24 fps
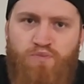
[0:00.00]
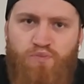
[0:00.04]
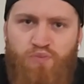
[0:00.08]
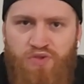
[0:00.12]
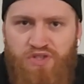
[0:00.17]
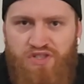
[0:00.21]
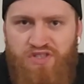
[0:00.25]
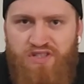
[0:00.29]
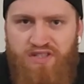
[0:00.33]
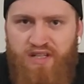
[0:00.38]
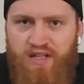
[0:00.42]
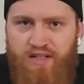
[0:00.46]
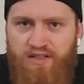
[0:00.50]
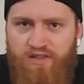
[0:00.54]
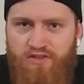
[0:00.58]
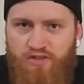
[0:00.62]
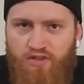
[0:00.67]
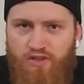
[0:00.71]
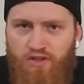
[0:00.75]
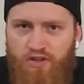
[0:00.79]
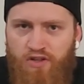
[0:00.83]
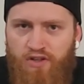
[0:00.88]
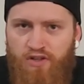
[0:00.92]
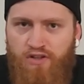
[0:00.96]
which then in
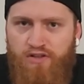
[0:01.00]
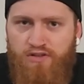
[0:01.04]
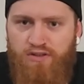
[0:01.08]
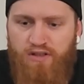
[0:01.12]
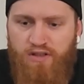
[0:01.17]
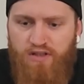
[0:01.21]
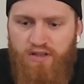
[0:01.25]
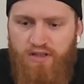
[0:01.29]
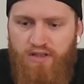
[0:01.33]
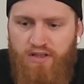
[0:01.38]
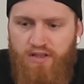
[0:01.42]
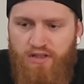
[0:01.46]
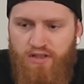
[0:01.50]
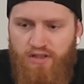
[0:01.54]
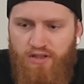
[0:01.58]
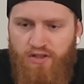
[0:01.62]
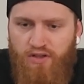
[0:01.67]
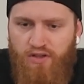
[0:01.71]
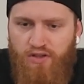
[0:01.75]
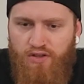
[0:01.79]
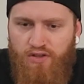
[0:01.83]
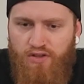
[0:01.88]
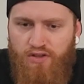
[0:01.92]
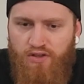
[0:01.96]
turn,
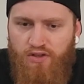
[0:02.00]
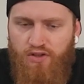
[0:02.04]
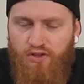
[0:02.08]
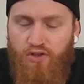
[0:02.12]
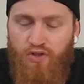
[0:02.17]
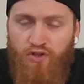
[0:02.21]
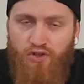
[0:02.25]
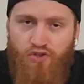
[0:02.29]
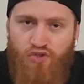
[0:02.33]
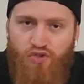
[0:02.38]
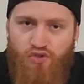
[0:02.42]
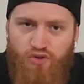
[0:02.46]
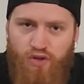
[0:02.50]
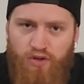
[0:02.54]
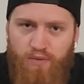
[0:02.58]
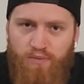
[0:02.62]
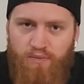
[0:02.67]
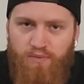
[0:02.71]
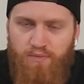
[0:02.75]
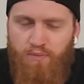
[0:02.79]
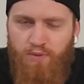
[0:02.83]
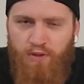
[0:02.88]
you're not going to trip.